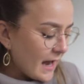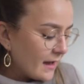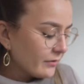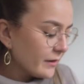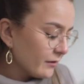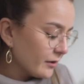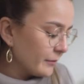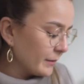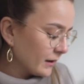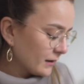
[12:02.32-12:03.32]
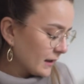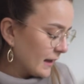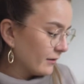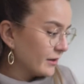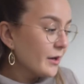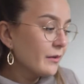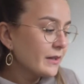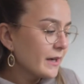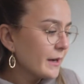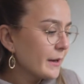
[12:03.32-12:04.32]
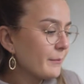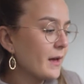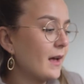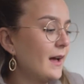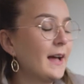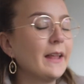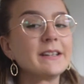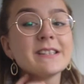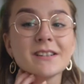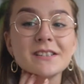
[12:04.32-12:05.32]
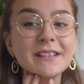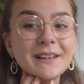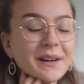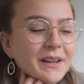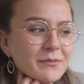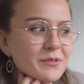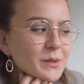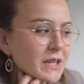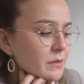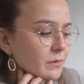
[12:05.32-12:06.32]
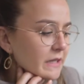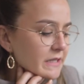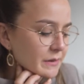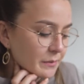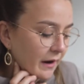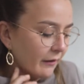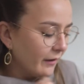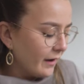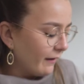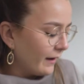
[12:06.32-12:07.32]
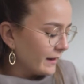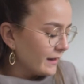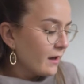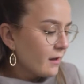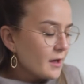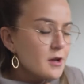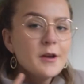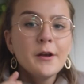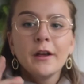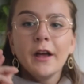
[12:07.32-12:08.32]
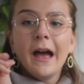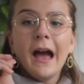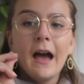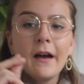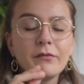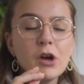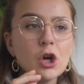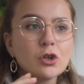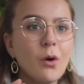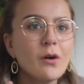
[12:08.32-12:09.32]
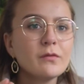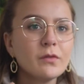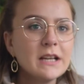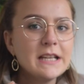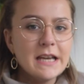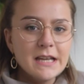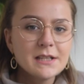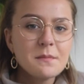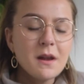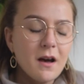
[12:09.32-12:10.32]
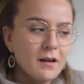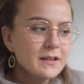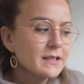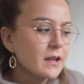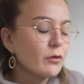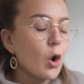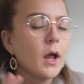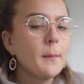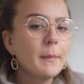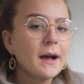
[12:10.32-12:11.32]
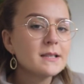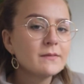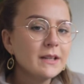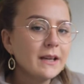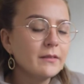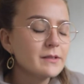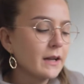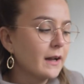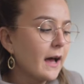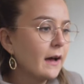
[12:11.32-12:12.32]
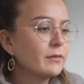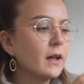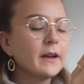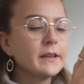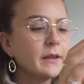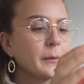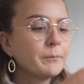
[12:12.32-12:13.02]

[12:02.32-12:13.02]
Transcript: Anthurium clarinervium, and I am obsessed with this as well. I have gotten really into plants. I've got like massive leaves and have like